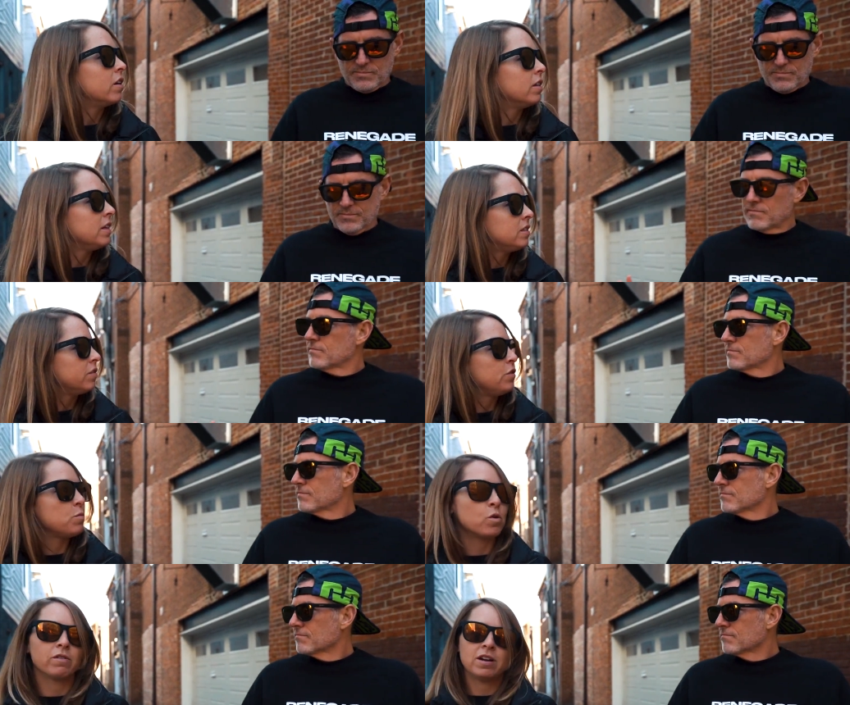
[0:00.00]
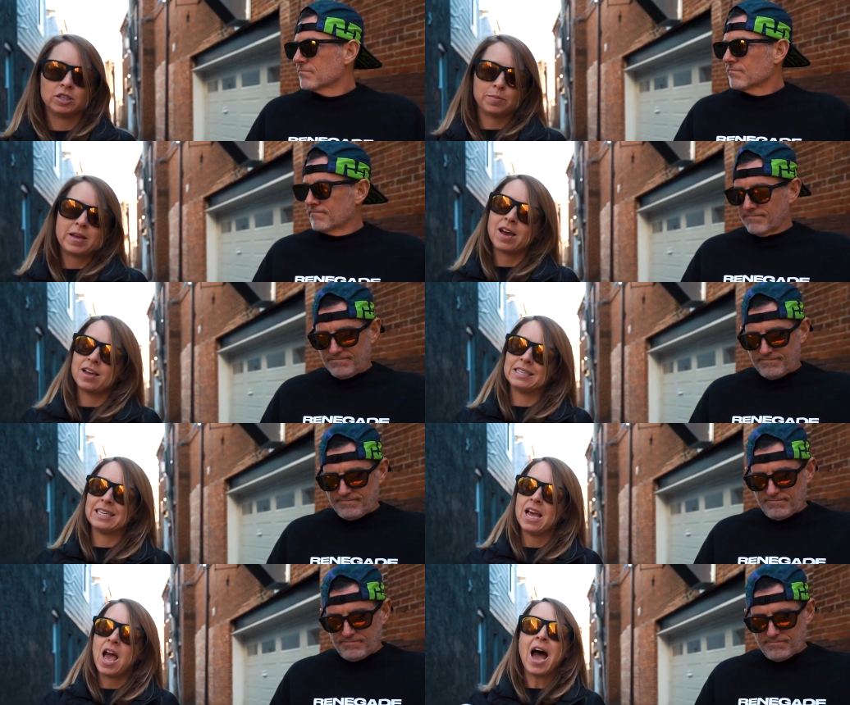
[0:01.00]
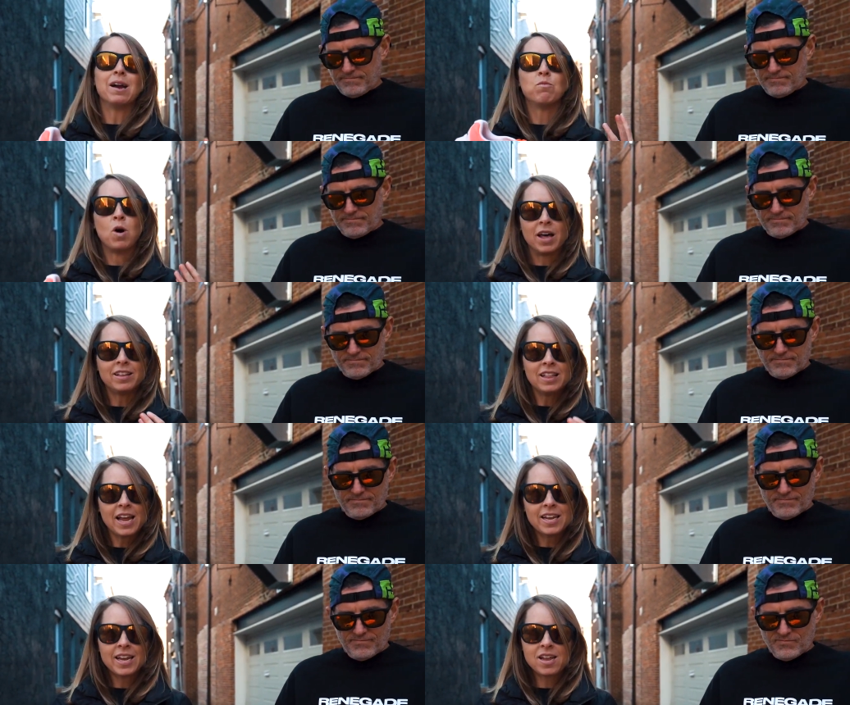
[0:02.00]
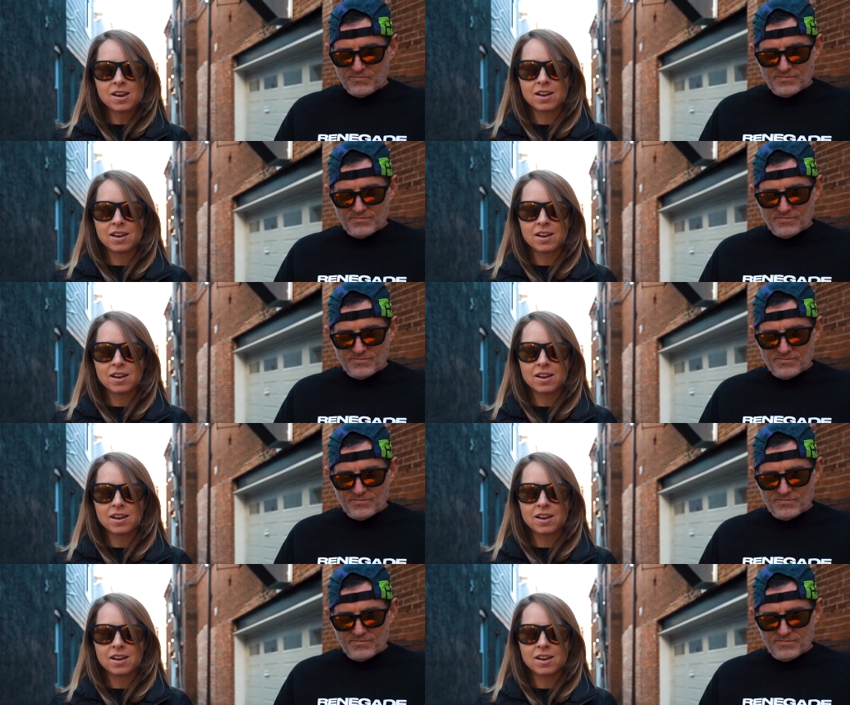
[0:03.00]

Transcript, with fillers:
Speaker 1: at least a few more runs because I want to like it.